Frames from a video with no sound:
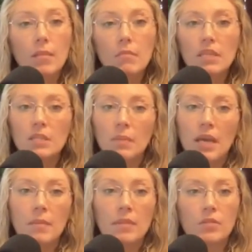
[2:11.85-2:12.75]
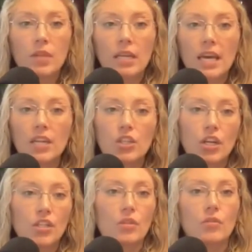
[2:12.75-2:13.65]
miss payments or they get
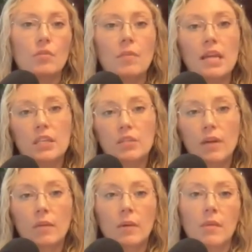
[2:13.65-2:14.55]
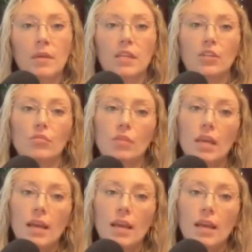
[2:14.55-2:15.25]
adjusted, or you made a direct payment and you